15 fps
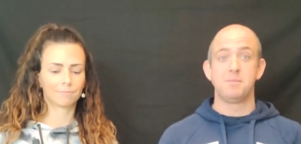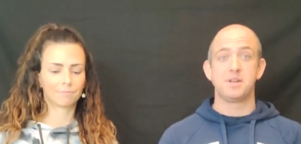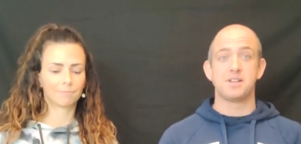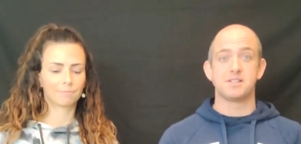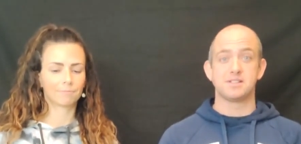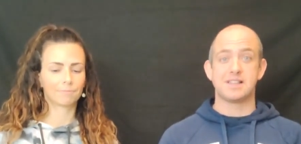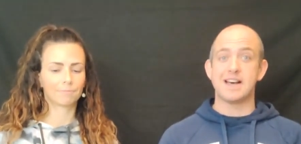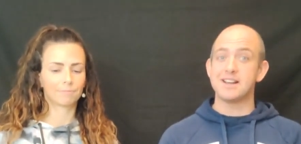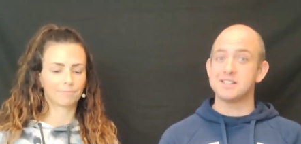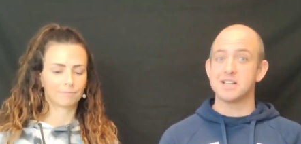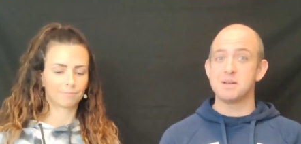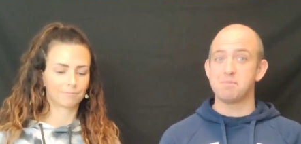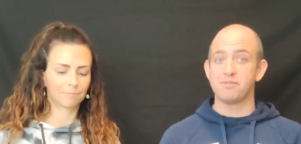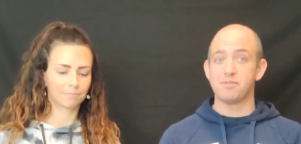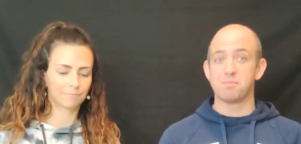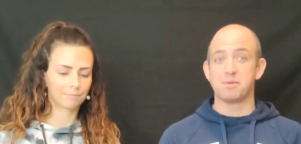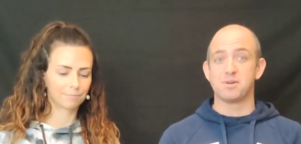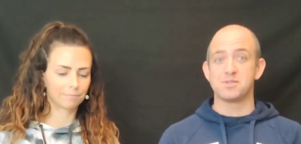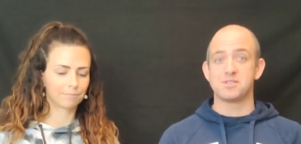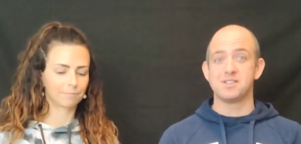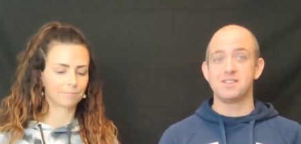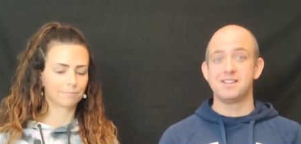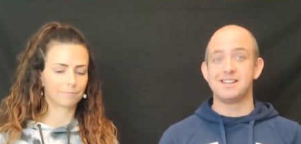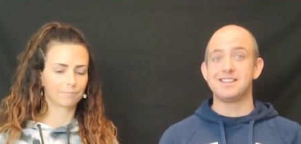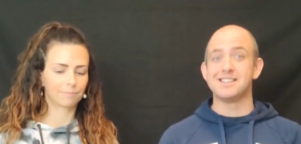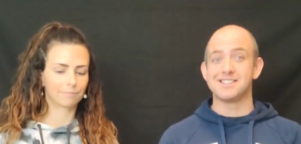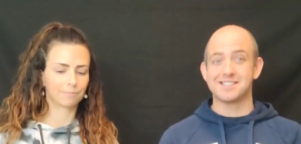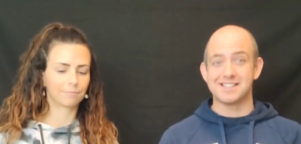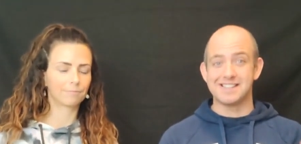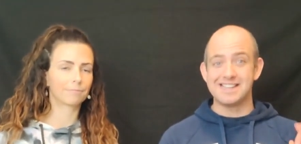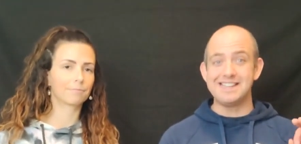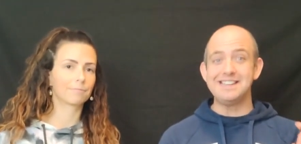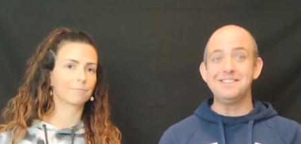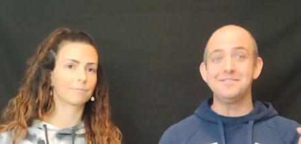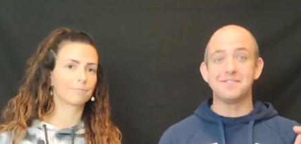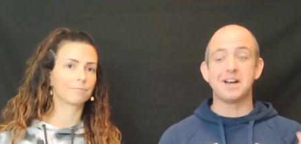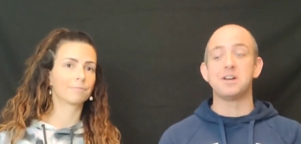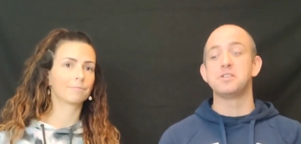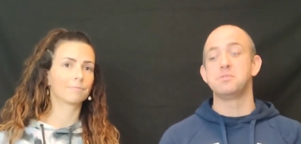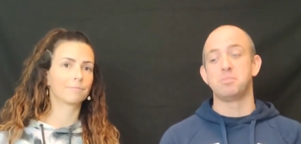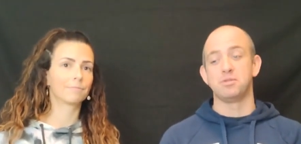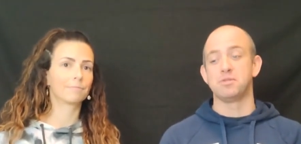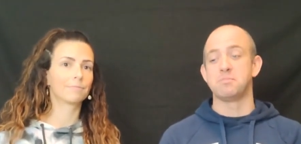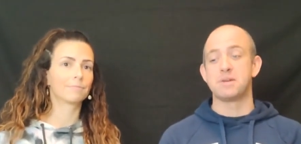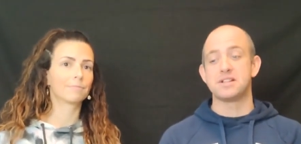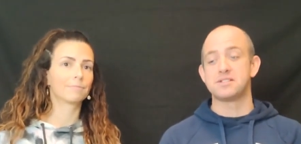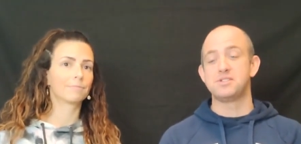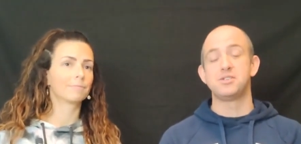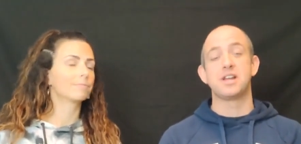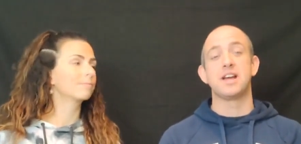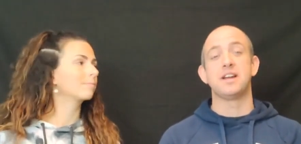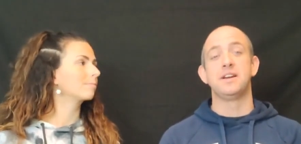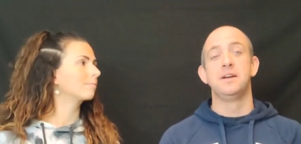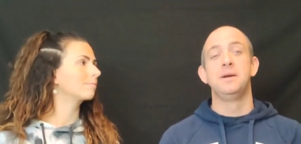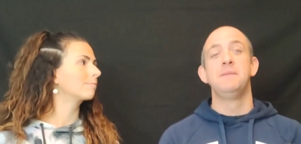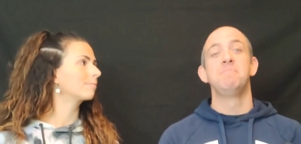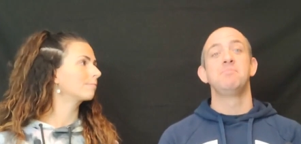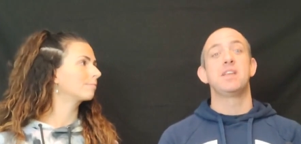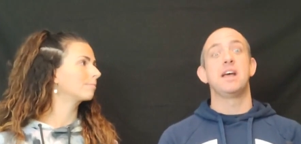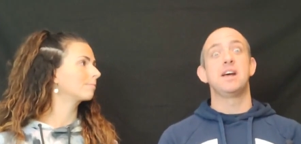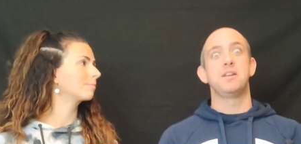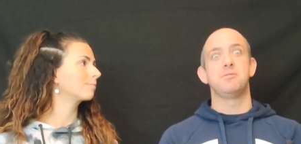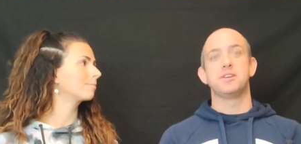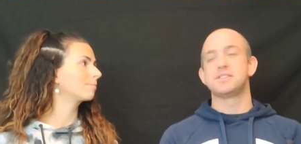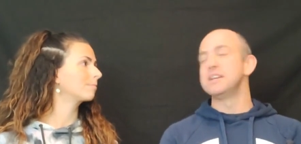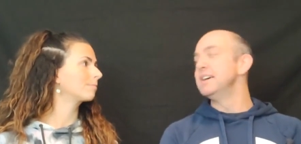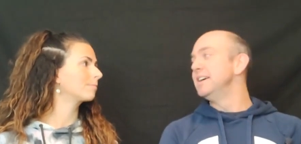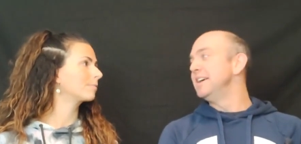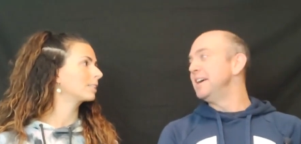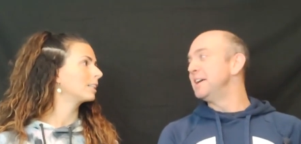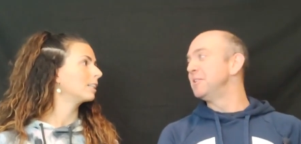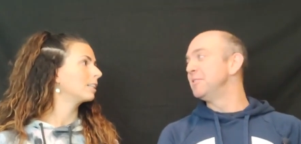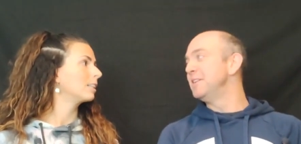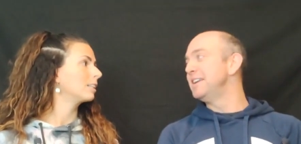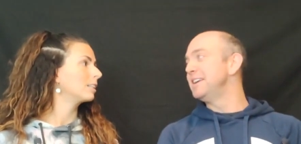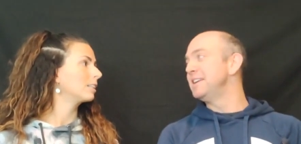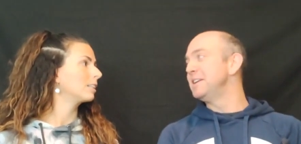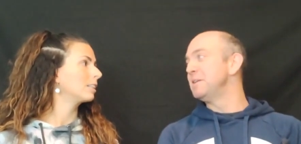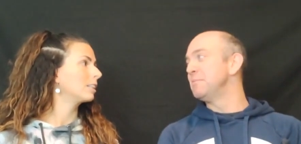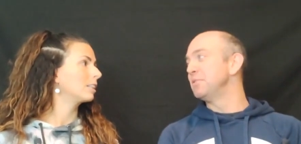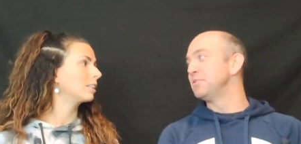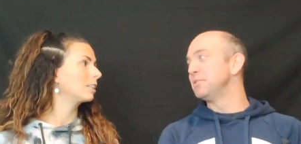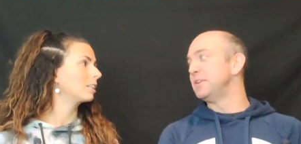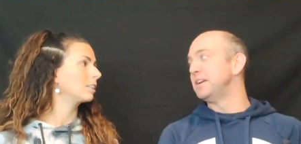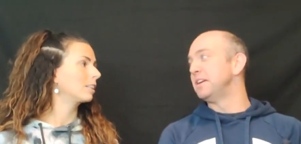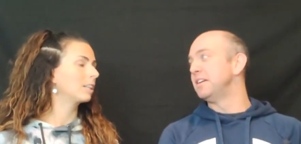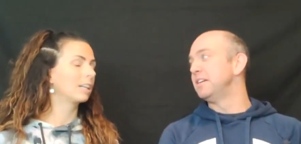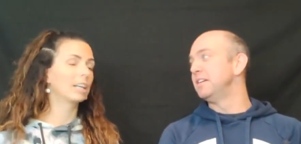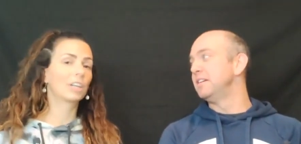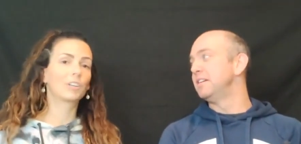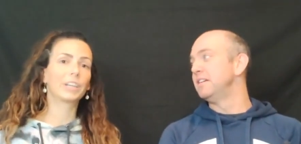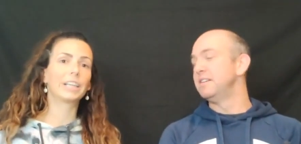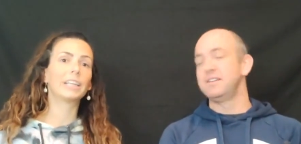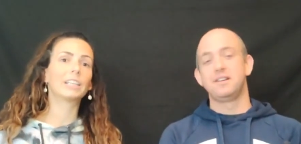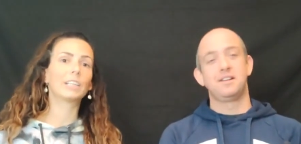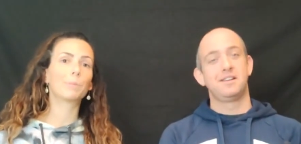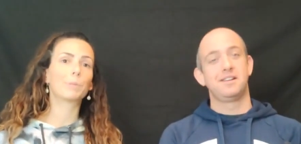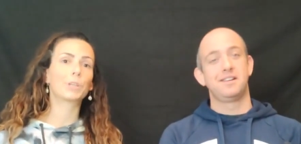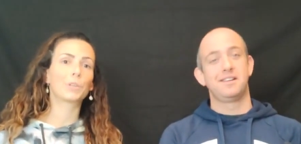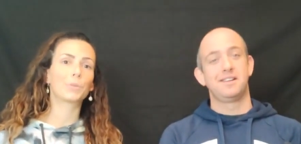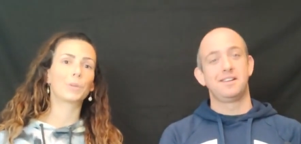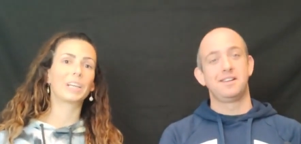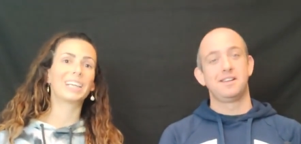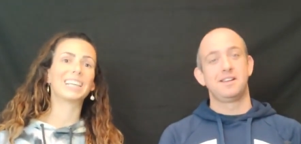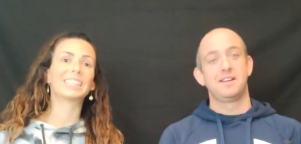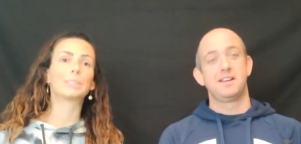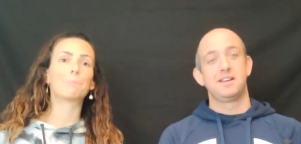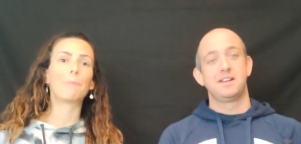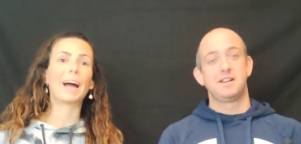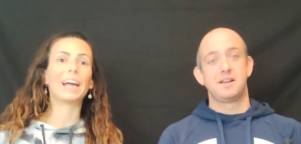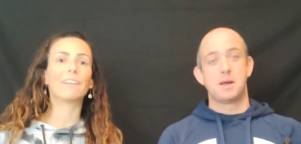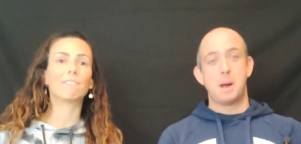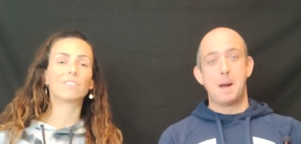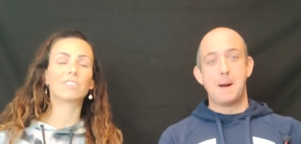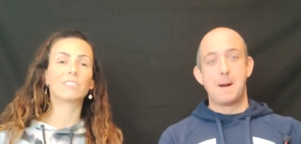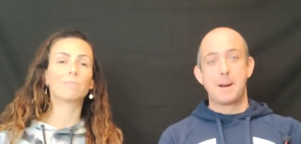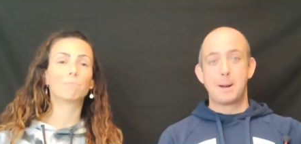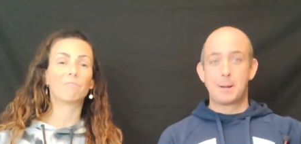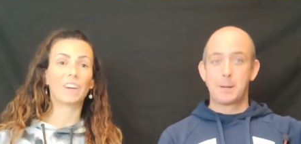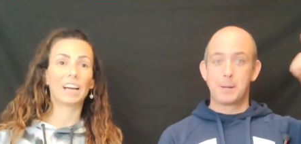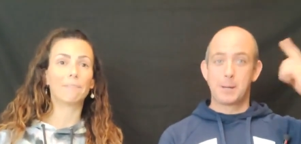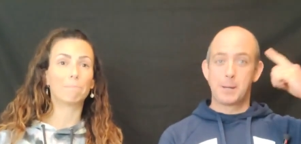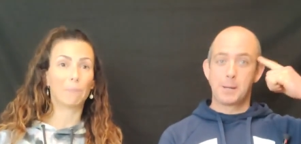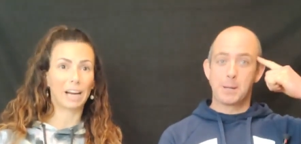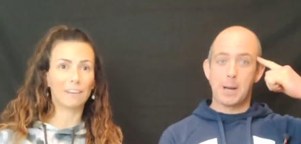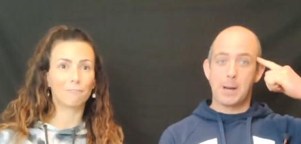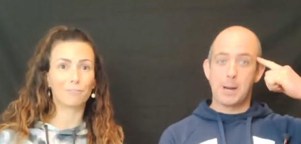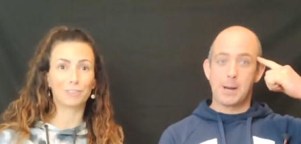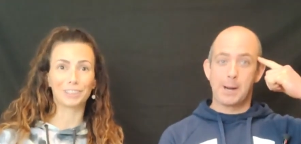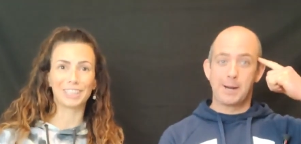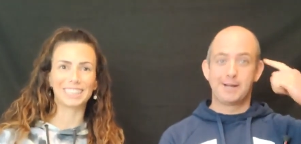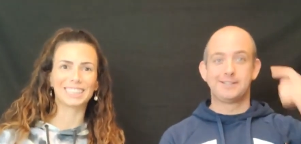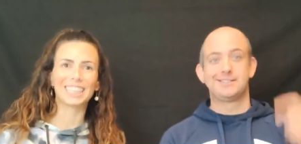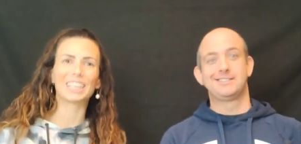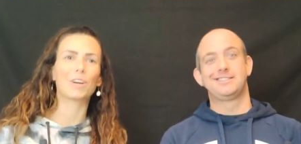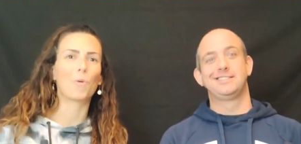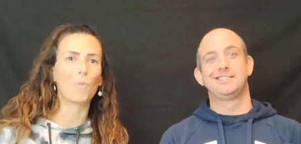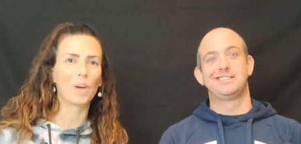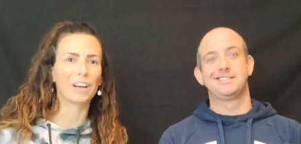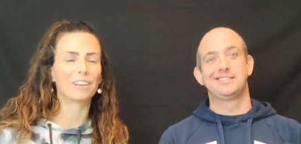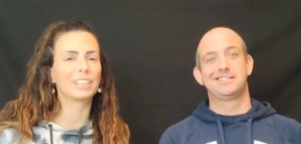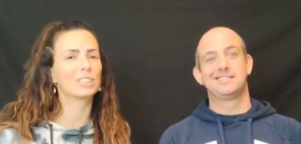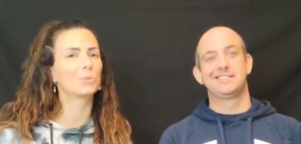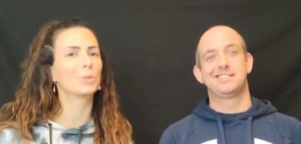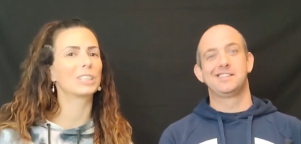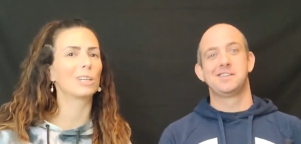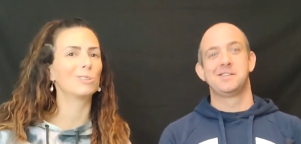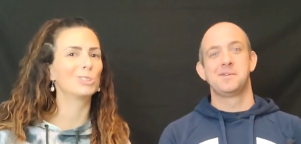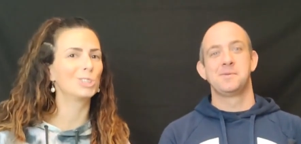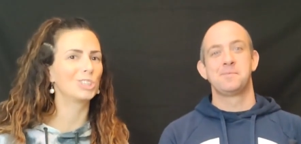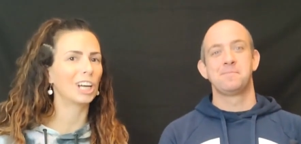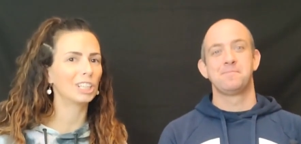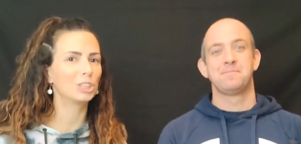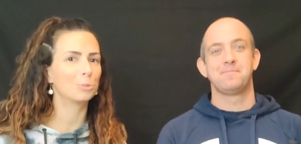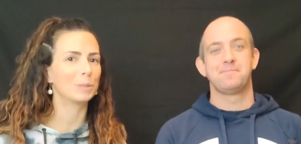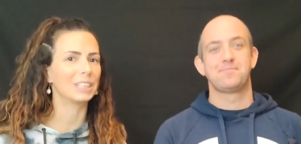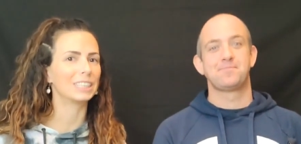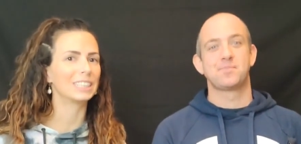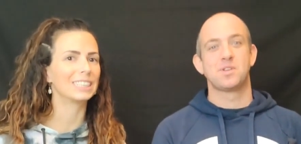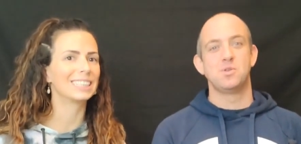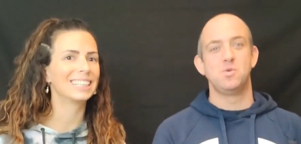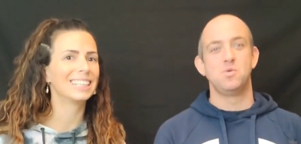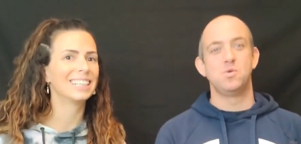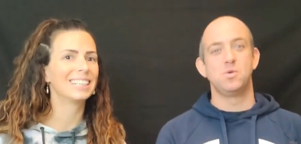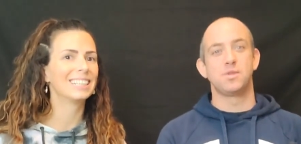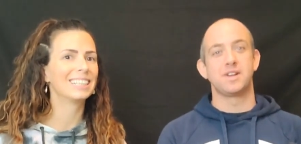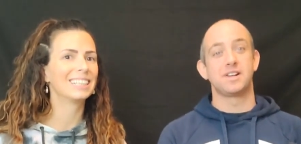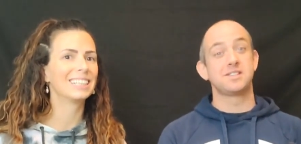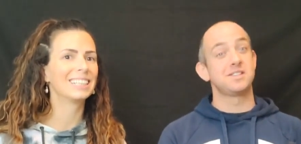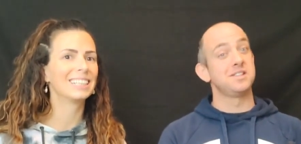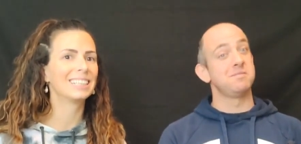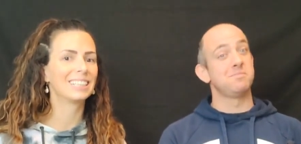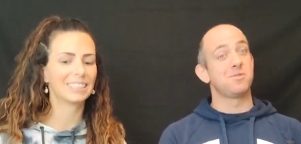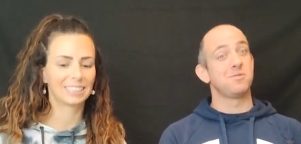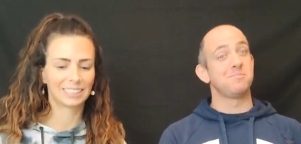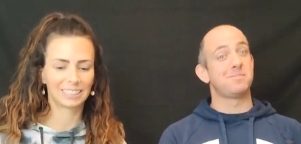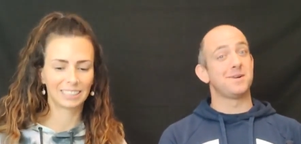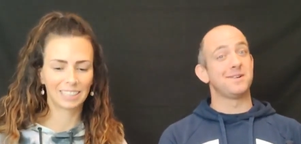Speaker 1: because that type of a person is invaluable, the best you can. Anyways, ingredient number 3,
Speaker 2: Ingredient number 3 is mindfulness and awareness without judgment.
Speaker 1: Ooh, that's the important